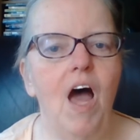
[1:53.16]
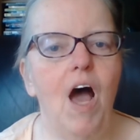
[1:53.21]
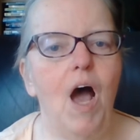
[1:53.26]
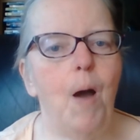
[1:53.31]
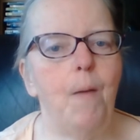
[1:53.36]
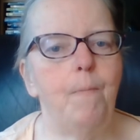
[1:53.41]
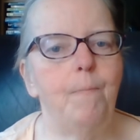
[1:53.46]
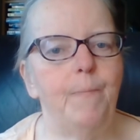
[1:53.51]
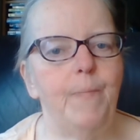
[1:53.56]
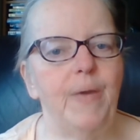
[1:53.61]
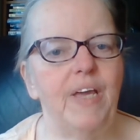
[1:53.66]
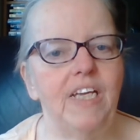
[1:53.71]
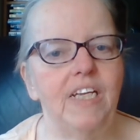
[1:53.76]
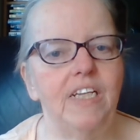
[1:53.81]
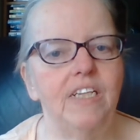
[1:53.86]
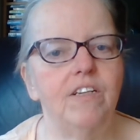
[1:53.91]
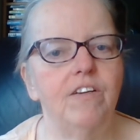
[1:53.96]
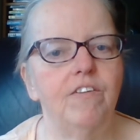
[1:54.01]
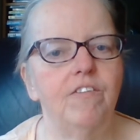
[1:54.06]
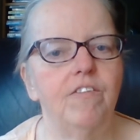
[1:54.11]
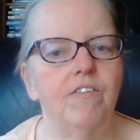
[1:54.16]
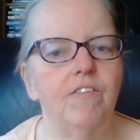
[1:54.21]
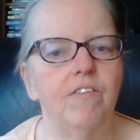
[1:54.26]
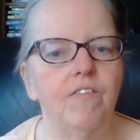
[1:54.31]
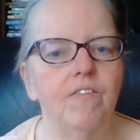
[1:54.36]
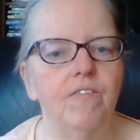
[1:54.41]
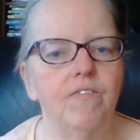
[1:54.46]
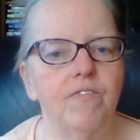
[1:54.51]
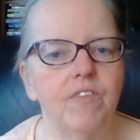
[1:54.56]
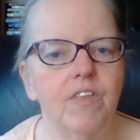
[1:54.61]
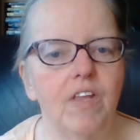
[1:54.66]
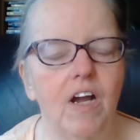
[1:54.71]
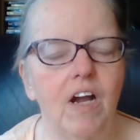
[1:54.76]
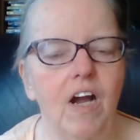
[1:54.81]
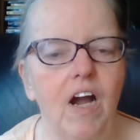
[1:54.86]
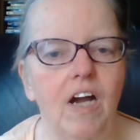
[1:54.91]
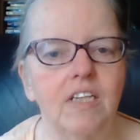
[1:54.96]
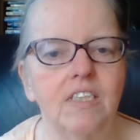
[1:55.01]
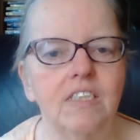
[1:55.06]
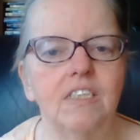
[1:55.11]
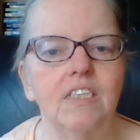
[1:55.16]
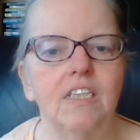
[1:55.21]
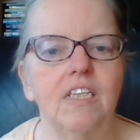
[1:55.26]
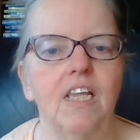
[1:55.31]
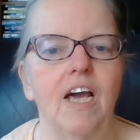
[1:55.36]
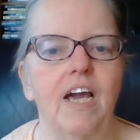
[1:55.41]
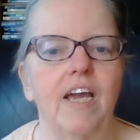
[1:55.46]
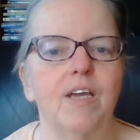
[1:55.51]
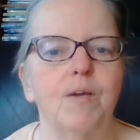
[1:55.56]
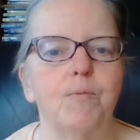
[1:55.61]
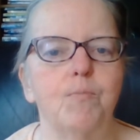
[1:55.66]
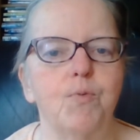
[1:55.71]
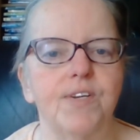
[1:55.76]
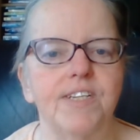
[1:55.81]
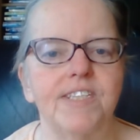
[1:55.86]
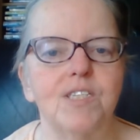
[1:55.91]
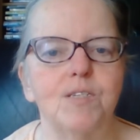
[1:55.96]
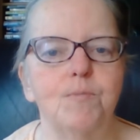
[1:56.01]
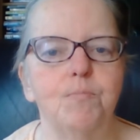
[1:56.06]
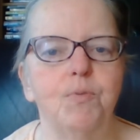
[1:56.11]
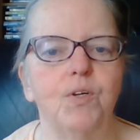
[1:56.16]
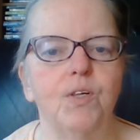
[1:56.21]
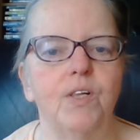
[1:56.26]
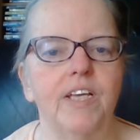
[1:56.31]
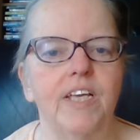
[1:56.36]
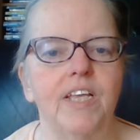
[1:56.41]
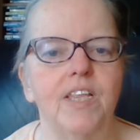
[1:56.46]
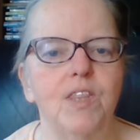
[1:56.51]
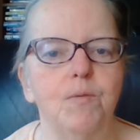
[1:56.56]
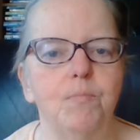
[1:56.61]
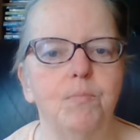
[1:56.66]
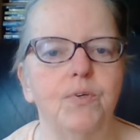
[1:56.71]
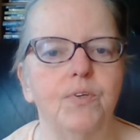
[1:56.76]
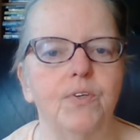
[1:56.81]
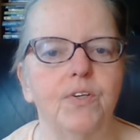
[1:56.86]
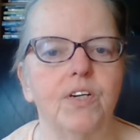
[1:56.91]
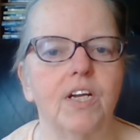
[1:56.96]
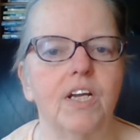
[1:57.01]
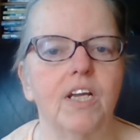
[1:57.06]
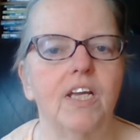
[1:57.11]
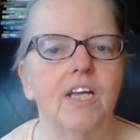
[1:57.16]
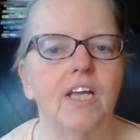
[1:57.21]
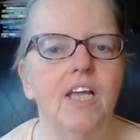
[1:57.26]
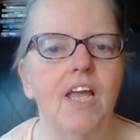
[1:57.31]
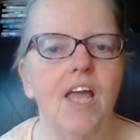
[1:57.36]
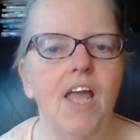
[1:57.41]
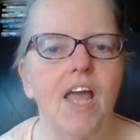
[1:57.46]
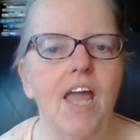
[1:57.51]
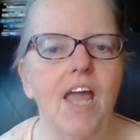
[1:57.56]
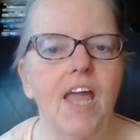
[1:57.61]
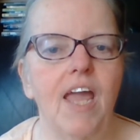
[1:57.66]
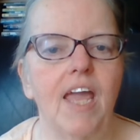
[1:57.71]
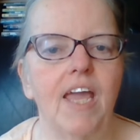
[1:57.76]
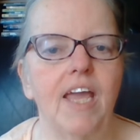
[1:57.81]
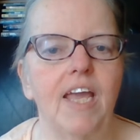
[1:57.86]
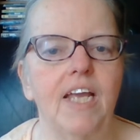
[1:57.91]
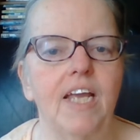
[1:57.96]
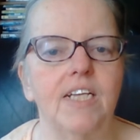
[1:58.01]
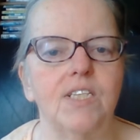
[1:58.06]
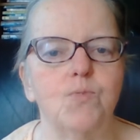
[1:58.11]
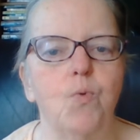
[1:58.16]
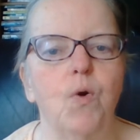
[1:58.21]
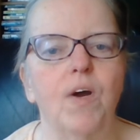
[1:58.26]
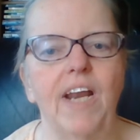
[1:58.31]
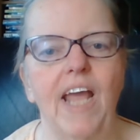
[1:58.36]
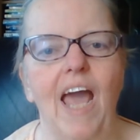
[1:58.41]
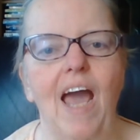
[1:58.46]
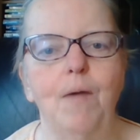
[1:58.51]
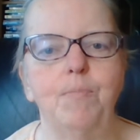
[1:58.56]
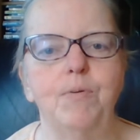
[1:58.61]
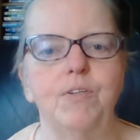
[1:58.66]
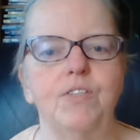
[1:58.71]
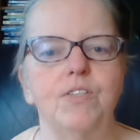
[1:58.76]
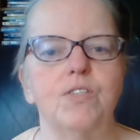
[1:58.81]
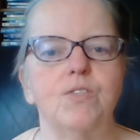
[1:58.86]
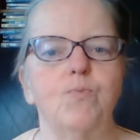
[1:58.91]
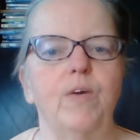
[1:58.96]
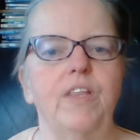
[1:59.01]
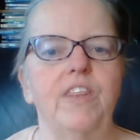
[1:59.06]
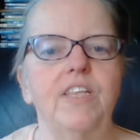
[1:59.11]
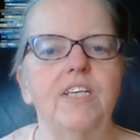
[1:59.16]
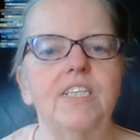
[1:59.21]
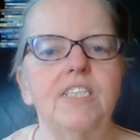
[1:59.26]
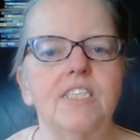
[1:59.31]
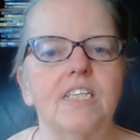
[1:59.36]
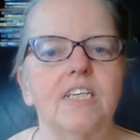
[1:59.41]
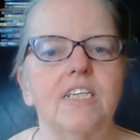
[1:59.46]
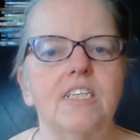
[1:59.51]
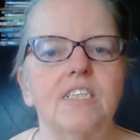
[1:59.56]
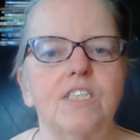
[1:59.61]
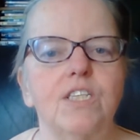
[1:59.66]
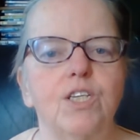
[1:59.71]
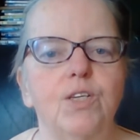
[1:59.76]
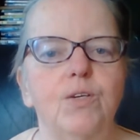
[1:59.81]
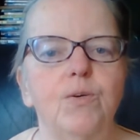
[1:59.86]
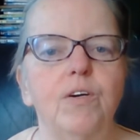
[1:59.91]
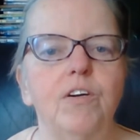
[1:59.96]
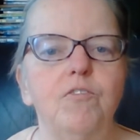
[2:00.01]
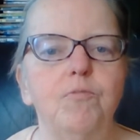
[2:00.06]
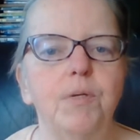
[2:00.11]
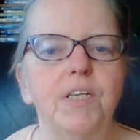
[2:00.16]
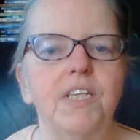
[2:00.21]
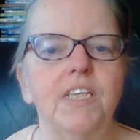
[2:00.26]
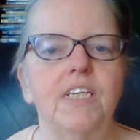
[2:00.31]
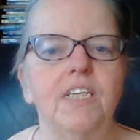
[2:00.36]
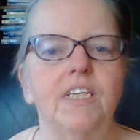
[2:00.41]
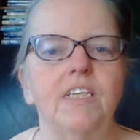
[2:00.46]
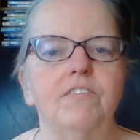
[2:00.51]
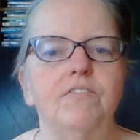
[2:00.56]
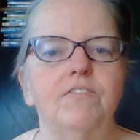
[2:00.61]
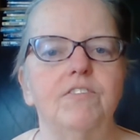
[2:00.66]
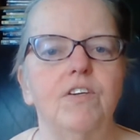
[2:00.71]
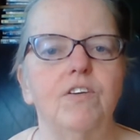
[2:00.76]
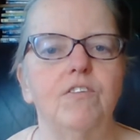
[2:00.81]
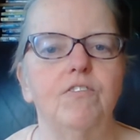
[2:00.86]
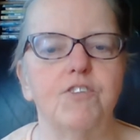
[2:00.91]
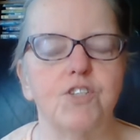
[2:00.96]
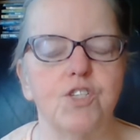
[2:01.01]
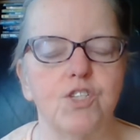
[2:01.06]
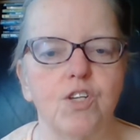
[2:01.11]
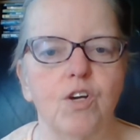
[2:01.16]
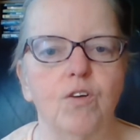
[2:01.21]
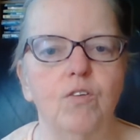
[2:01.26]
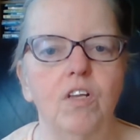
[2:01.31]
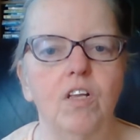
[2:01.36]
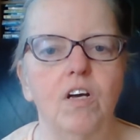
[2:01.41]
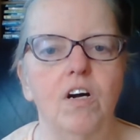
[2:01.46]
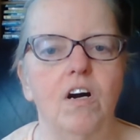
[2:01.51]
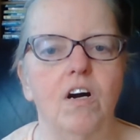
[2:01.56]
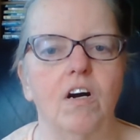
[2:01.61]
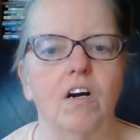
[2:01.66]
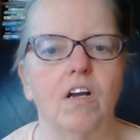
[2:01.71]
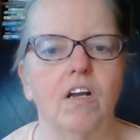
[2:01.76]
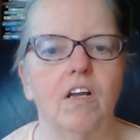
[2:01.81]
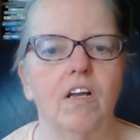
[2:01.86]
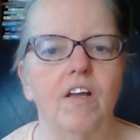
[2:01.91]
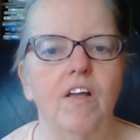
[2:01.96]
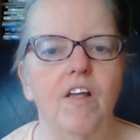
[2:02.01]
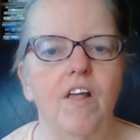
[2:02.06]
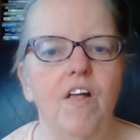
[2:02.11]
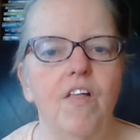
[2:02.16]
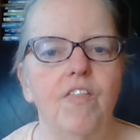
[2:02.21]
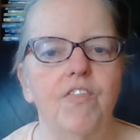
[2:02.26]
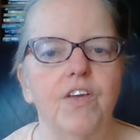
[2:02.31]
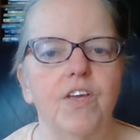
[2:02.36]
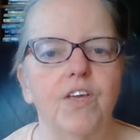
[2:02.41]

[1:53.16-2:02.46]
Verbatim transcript: A main underlying principle in the book is what happens when these things that you have believed for so long that